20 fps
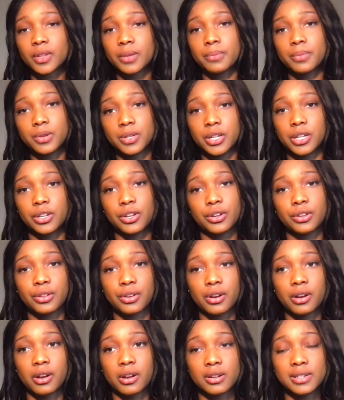
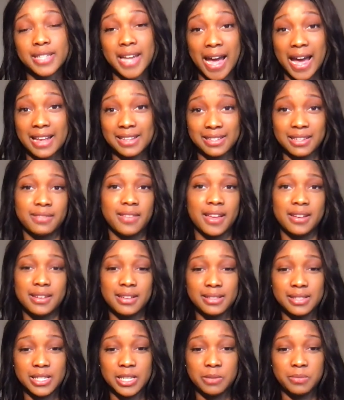particular task that
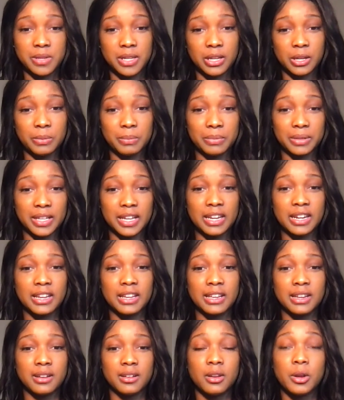needs to be
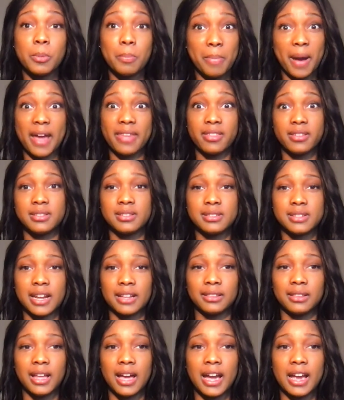completed by this
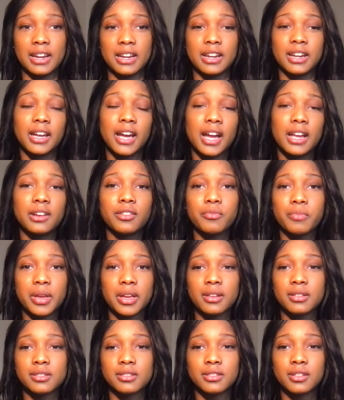deadline, and it kind of
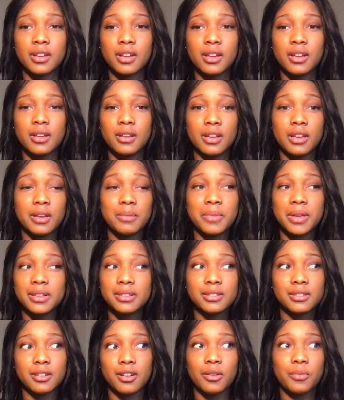makes
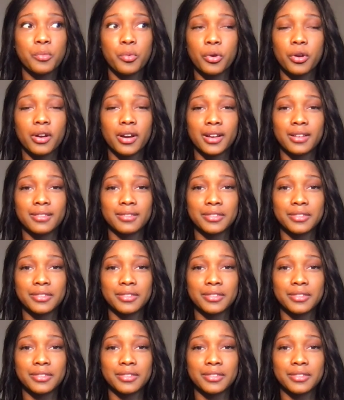it all more,